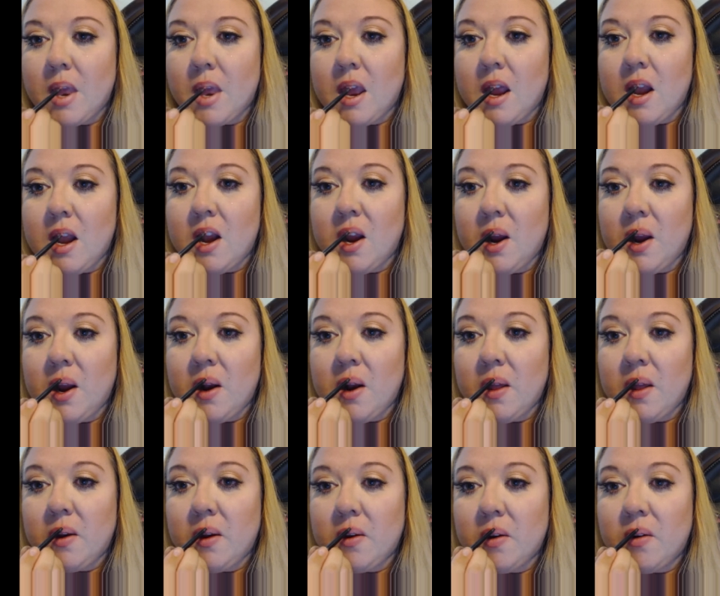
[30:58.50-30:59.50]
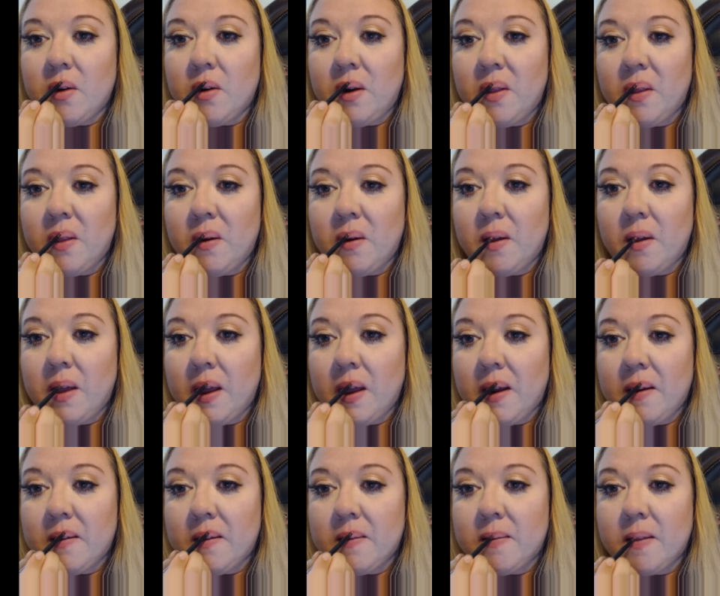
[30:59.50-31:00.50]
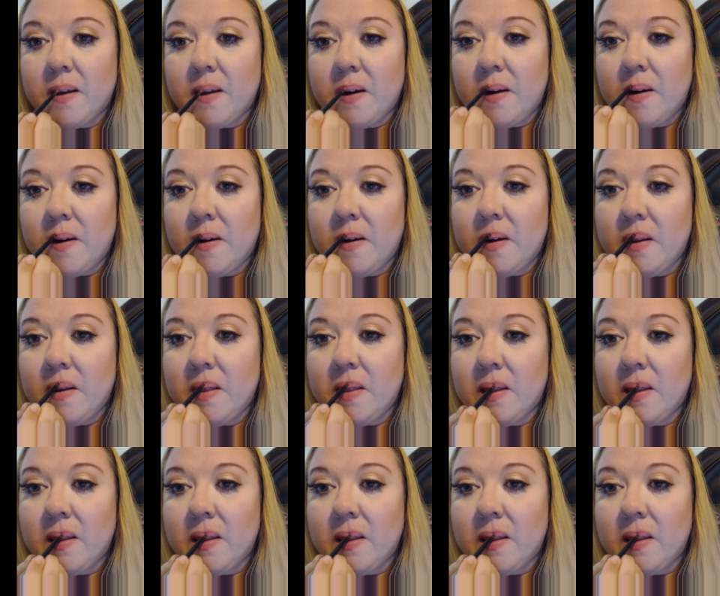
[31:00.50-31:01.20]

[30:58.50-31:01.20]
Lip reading: And I kind of like to draw a little X there in